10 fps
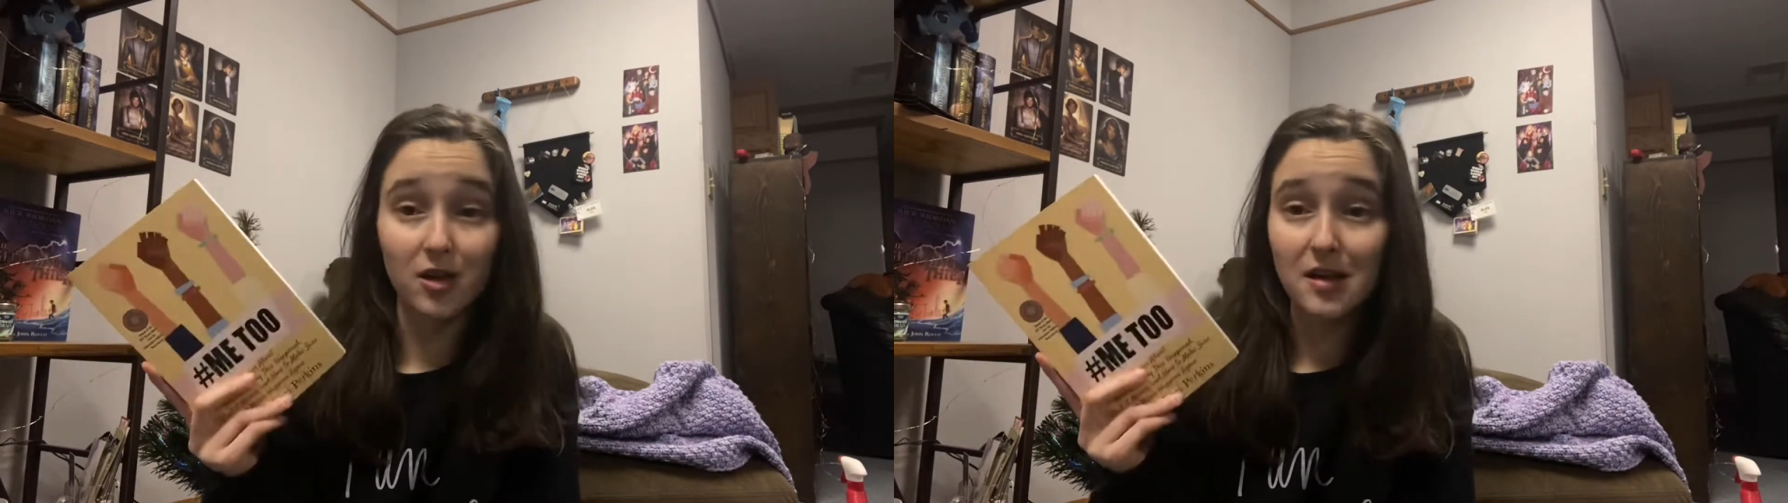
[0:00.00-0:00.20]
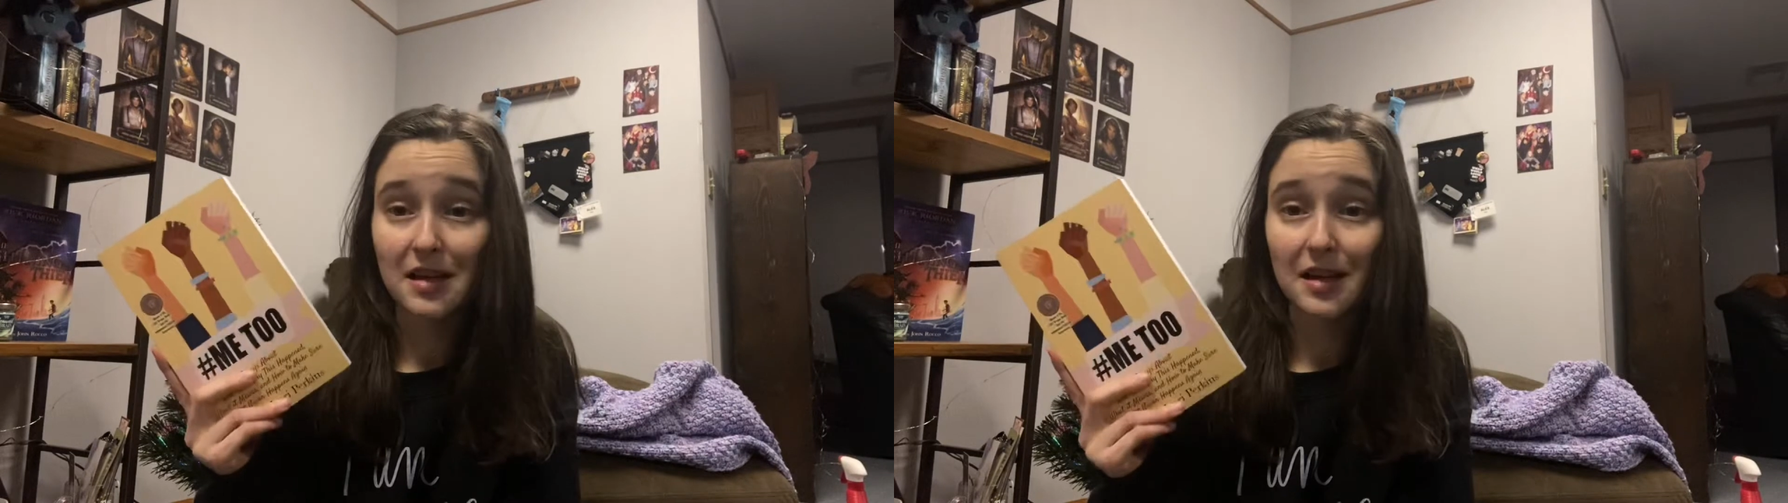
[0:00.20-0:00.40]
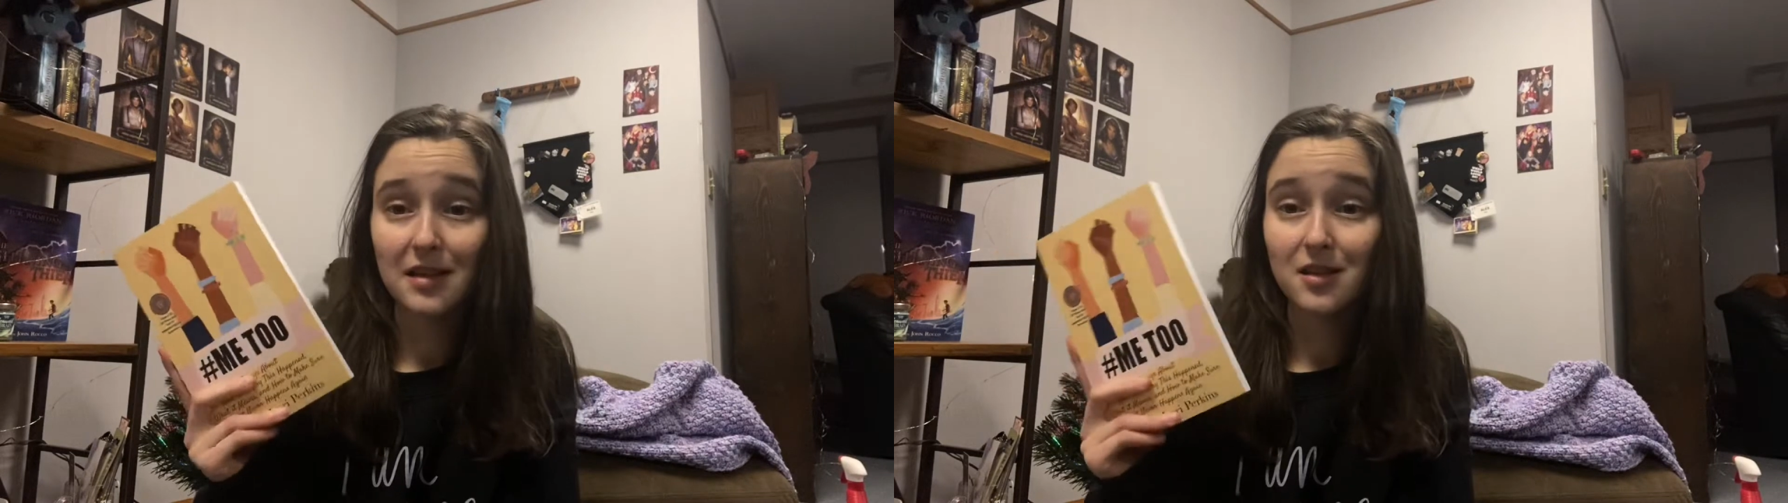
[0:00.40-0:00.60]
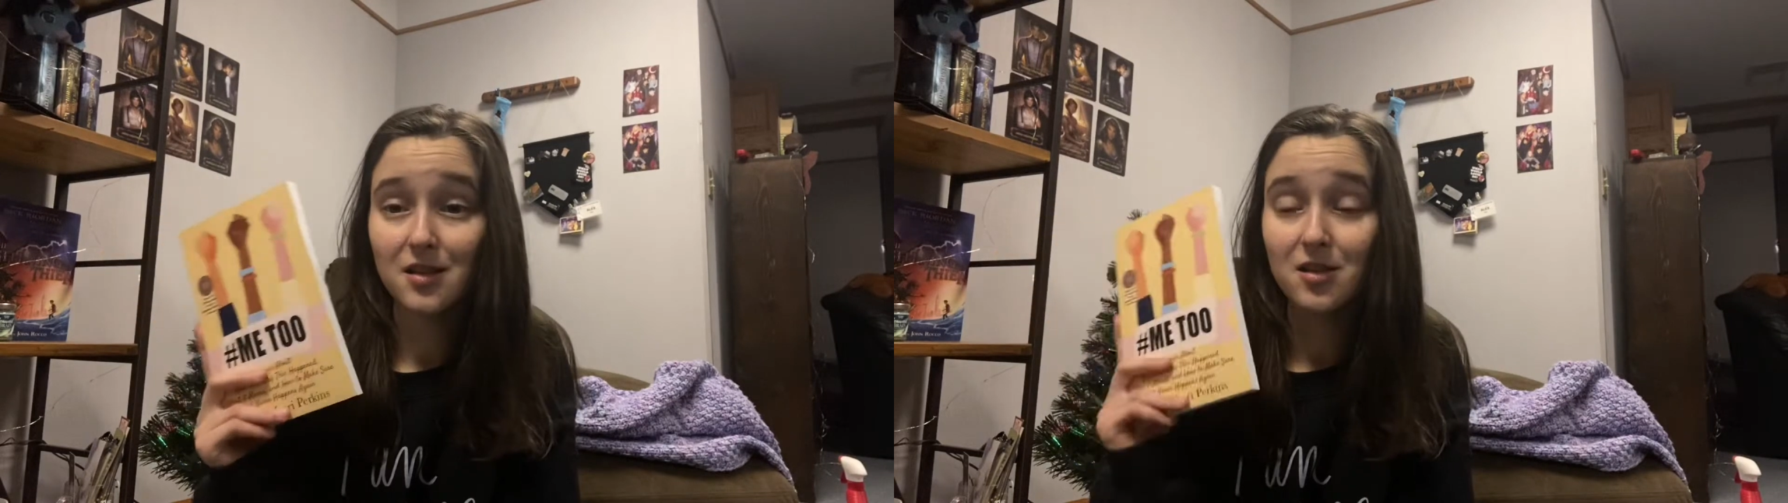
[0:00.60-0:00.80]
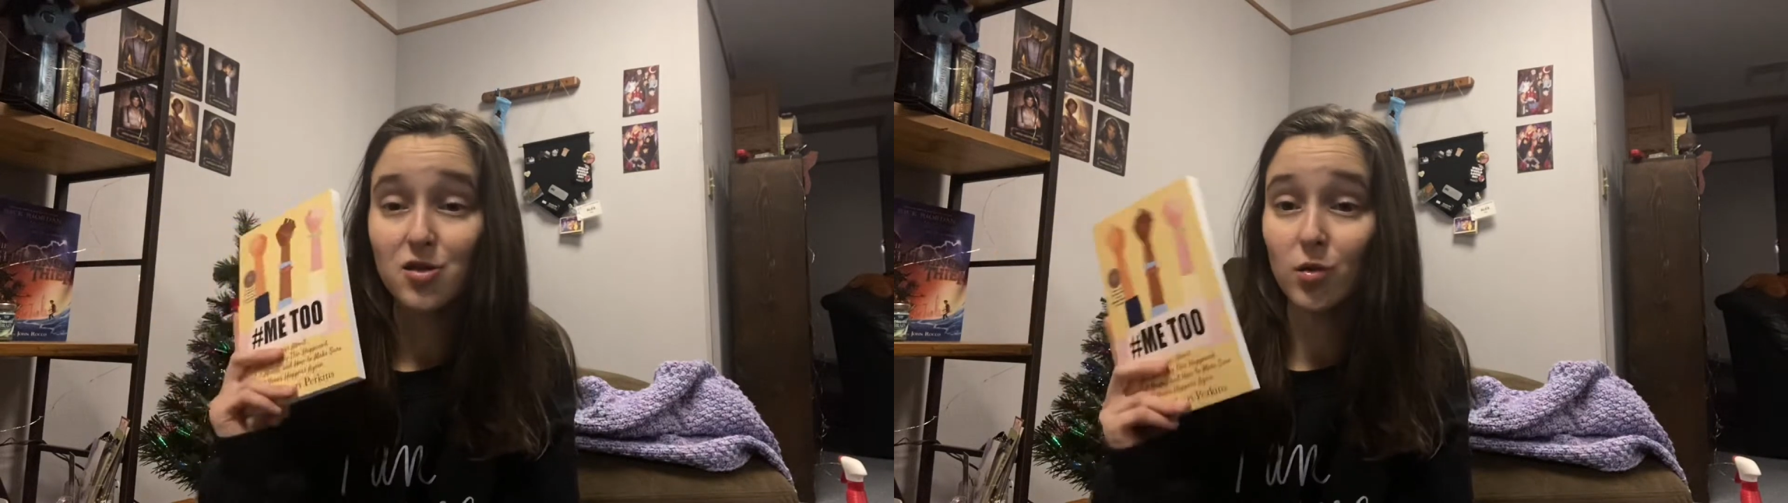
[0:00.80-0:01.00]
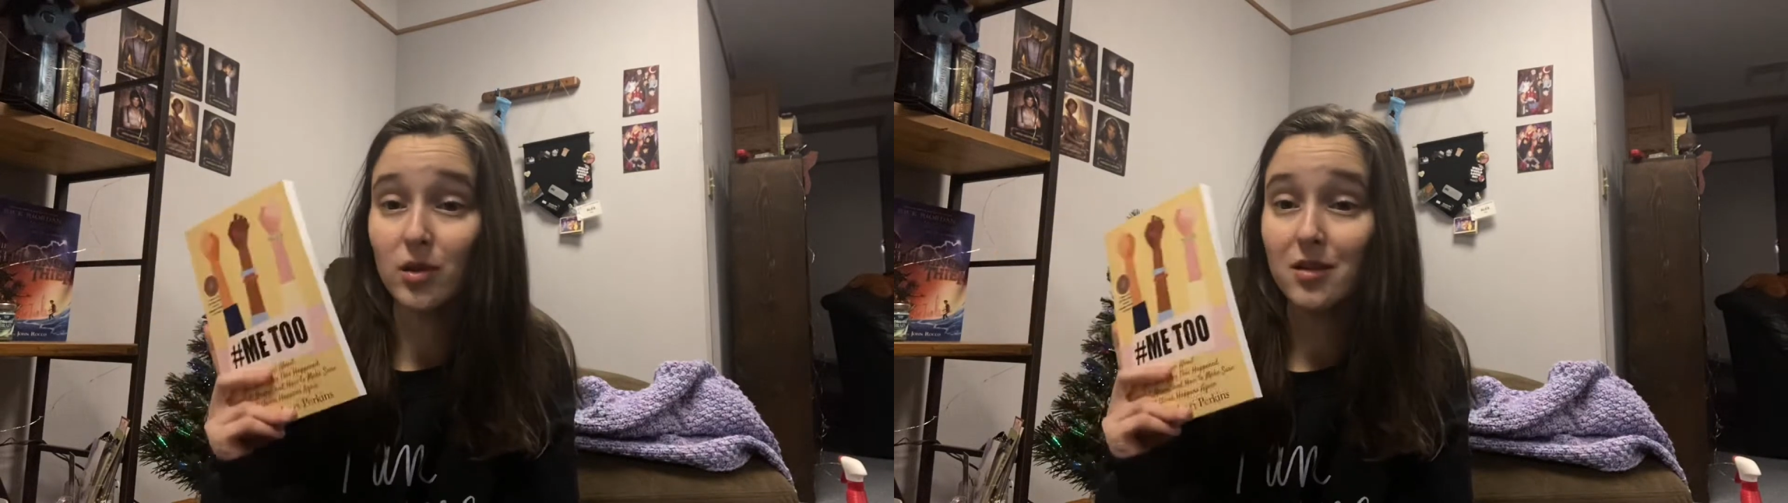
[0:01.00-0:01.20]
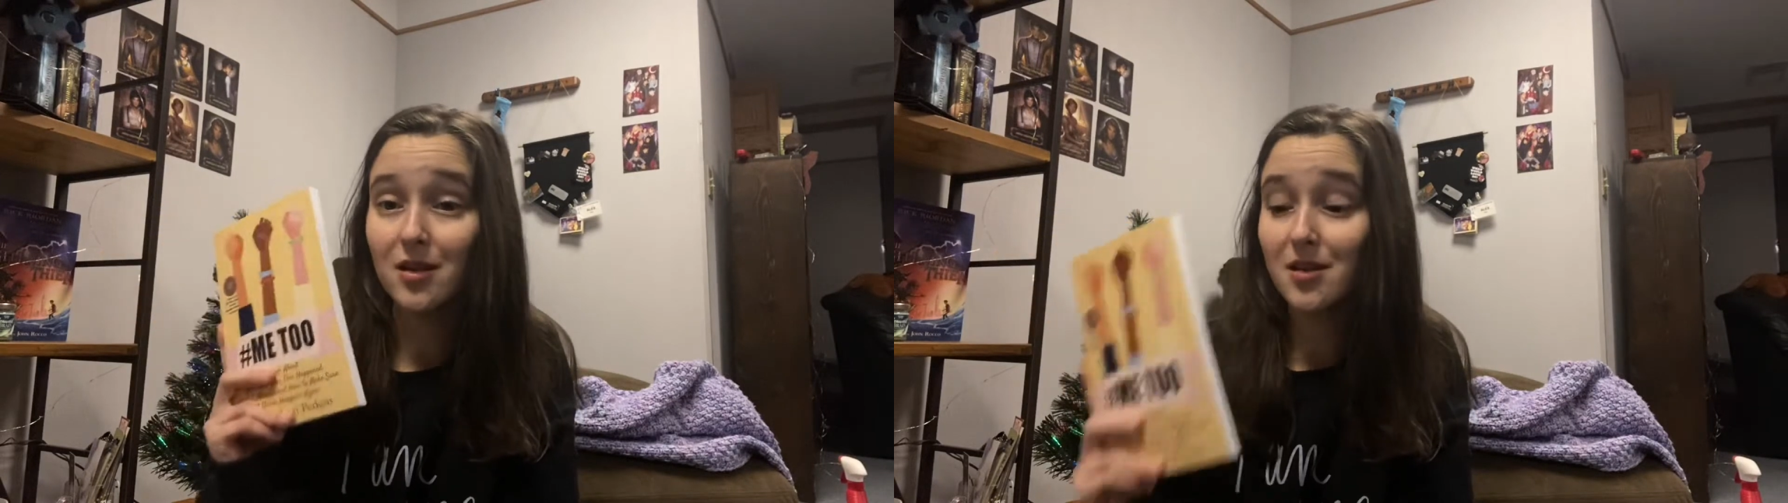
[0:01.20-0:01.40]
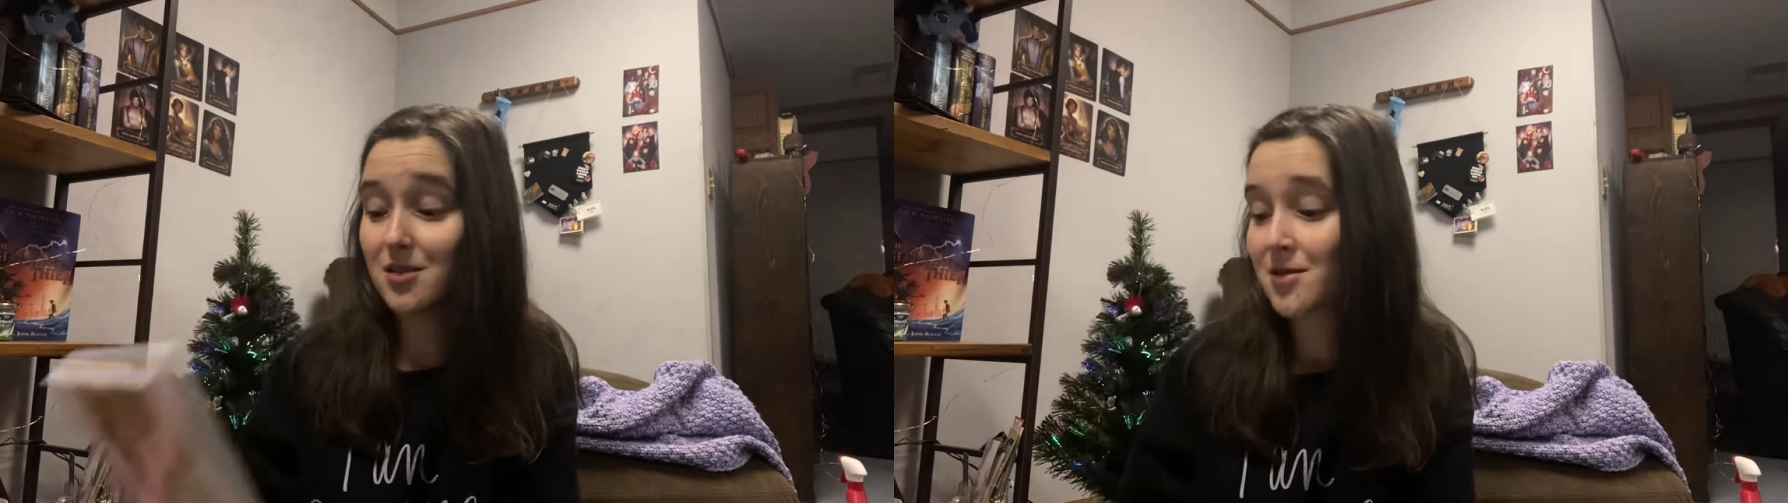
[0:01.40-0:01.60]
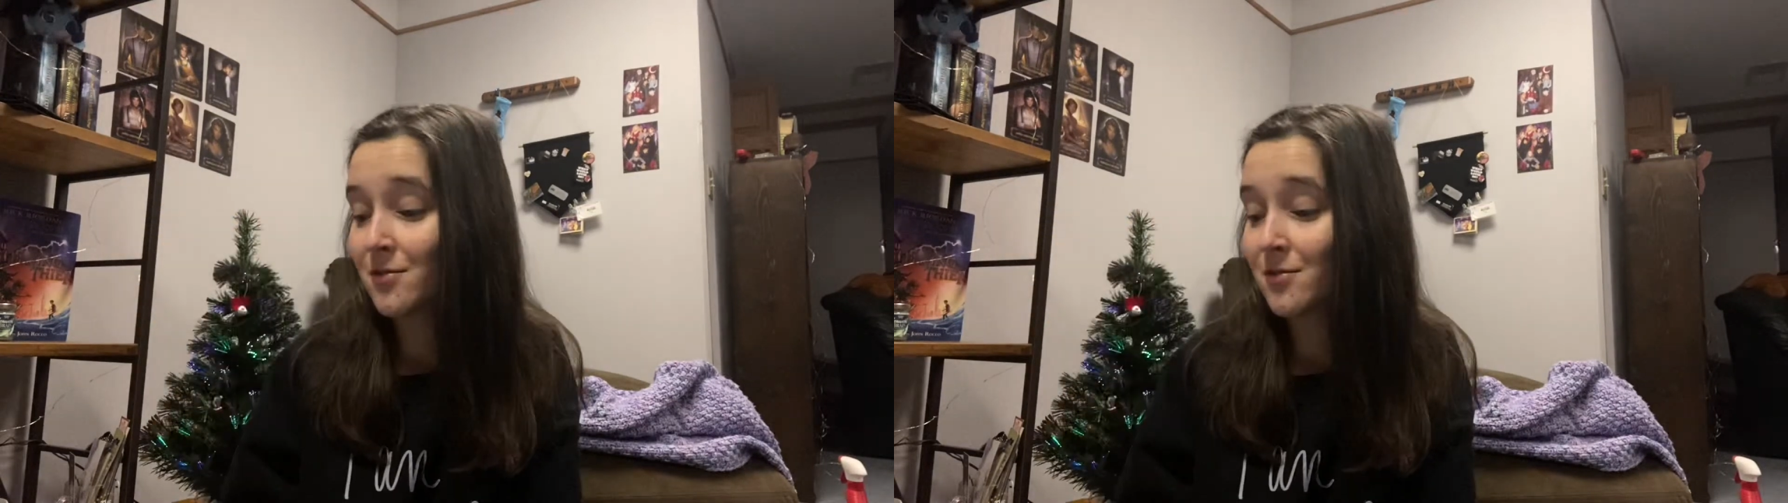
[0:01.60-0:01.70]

excited to read this.